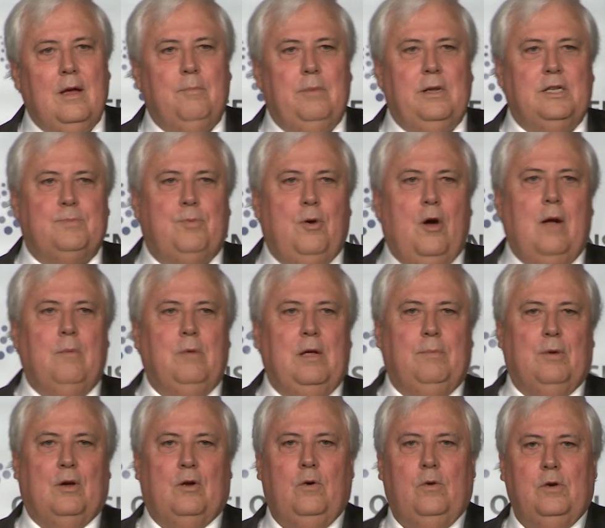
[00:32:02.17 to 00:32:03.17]
But it's probably
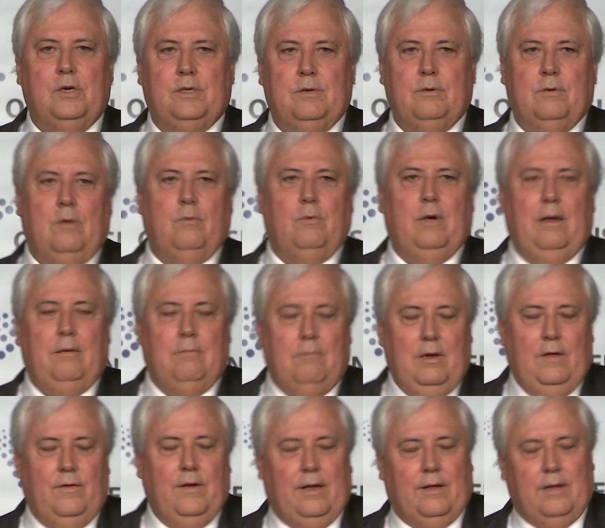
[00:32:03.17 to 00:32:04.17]
because that
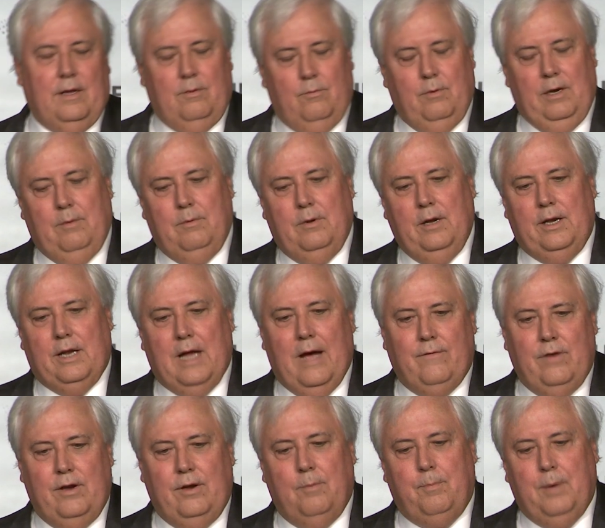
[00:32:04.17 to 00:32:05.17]
we think that we need to have
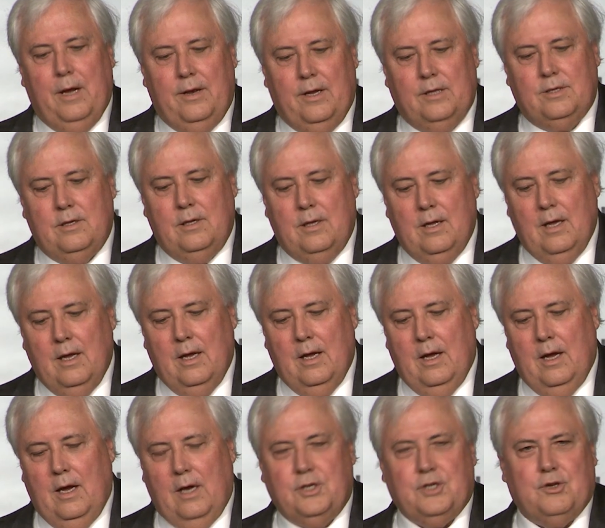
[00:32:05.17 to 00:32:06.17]
an independent
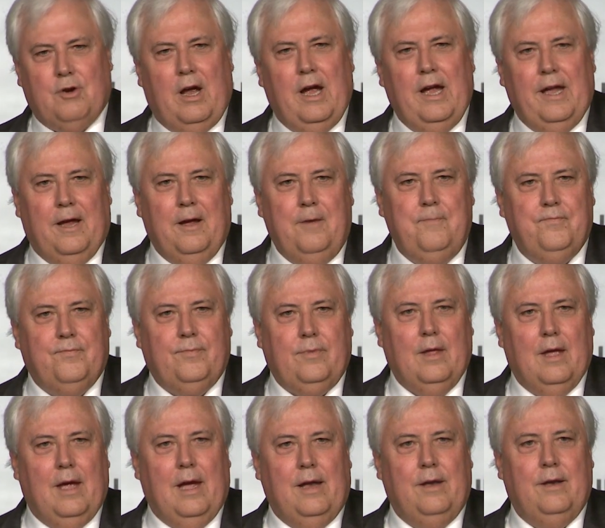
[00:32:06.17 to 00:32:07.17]
Australia,
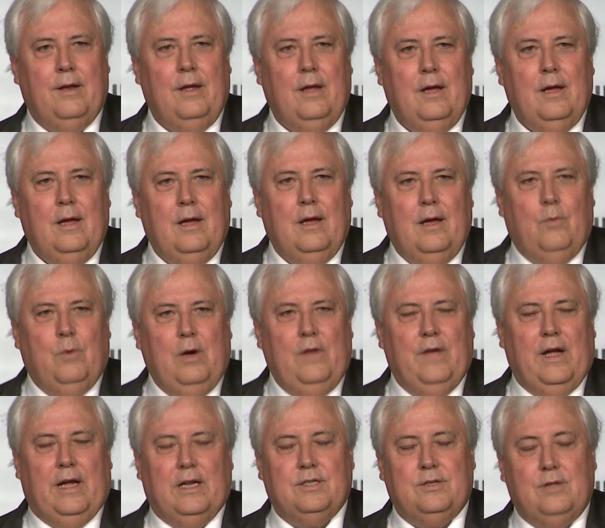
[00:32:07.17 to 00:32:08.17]
and we
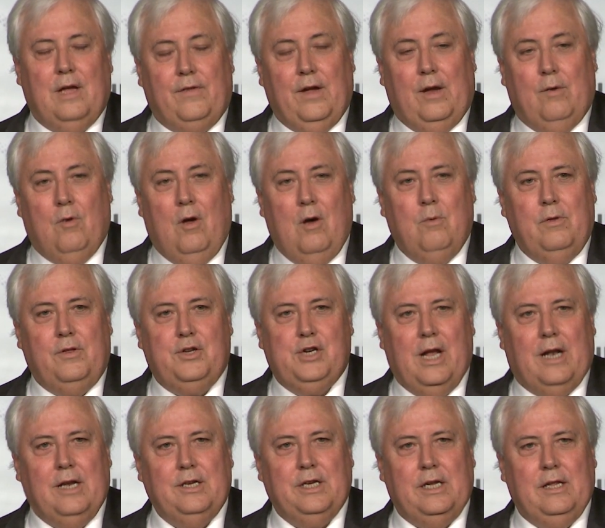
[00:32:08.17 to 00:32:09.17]
think it's nothing wrong with
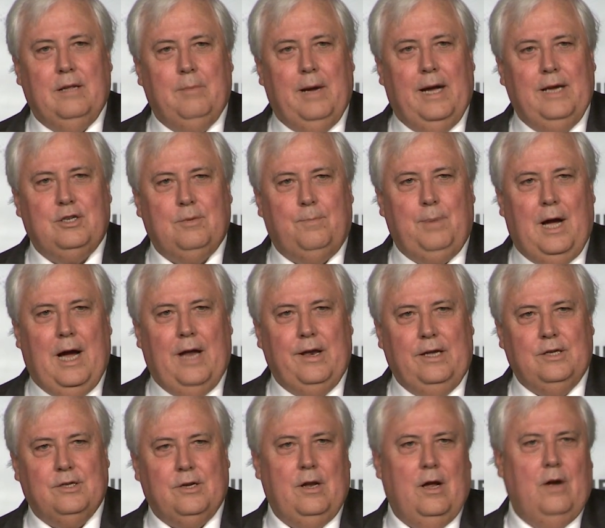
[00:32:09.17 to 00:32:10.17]
challenging the major
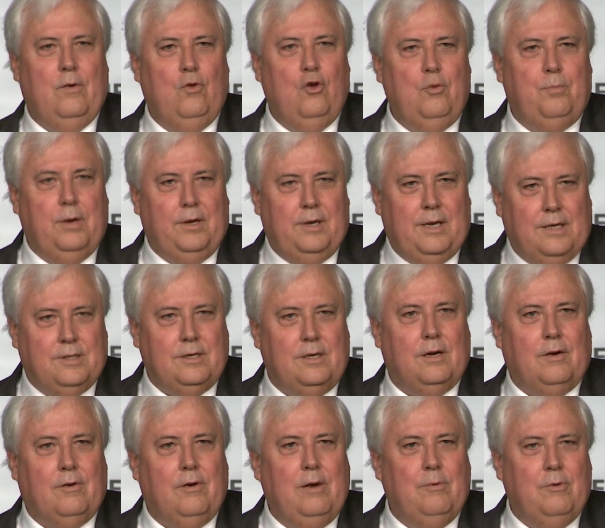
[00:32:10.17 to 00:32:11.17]
parties. I know Rupert doesn't
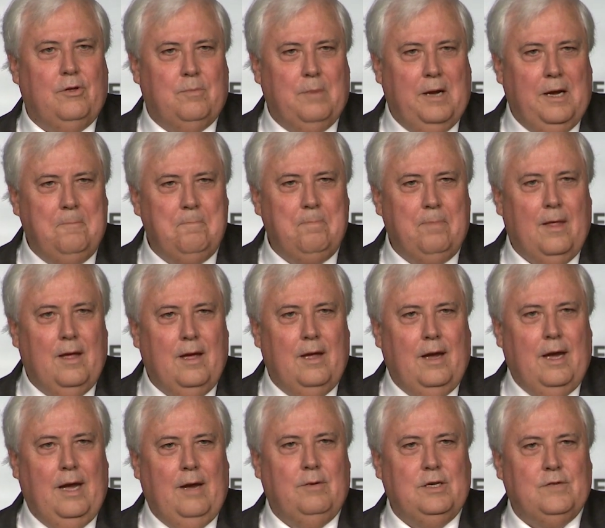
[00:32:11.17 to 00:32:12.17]
agree with me.
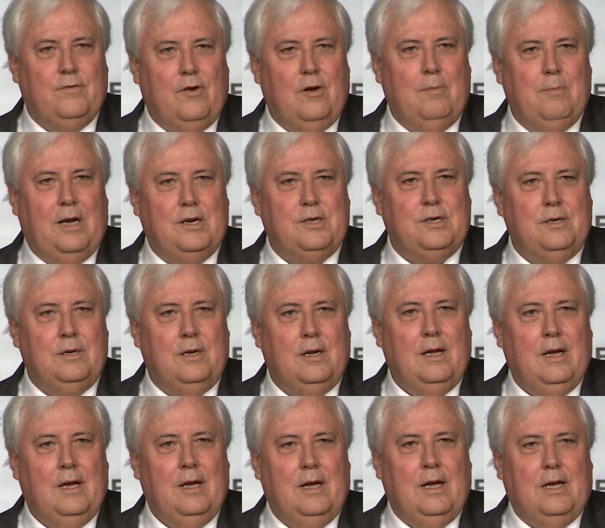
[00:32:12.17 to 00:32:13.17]
He was very much
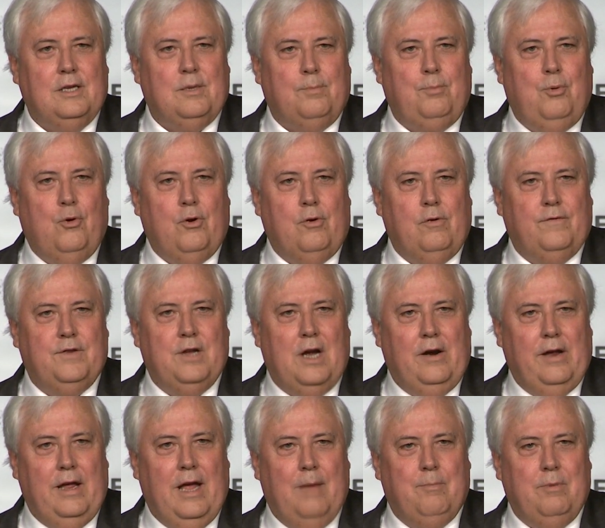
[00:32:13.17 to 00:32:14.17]
a supporter of
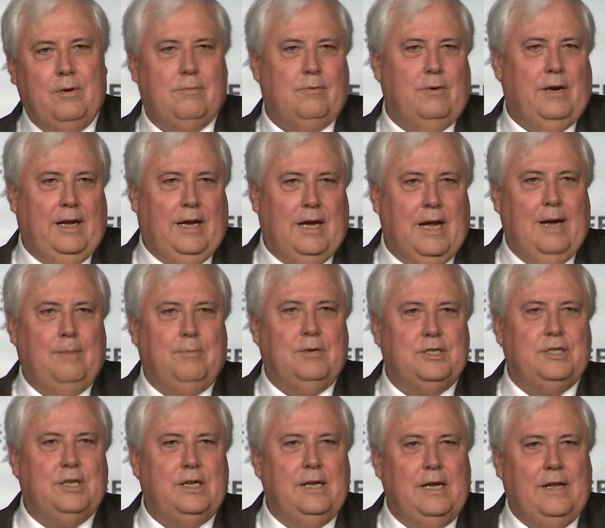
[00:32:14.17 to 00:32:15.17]
Tony Abbott when he came to
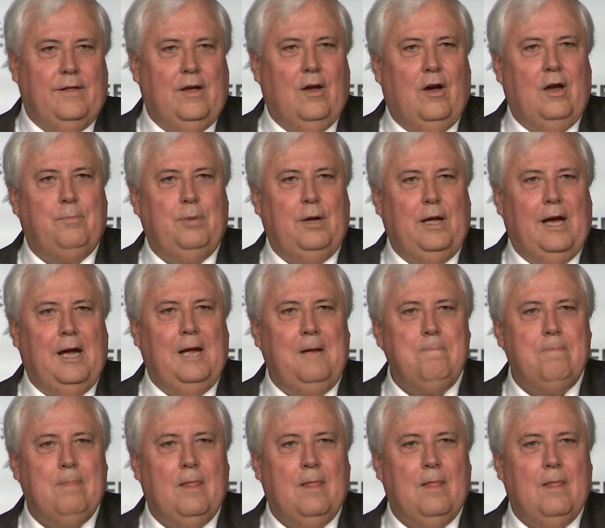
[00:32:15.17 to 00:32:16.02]
Sydney at the IPA.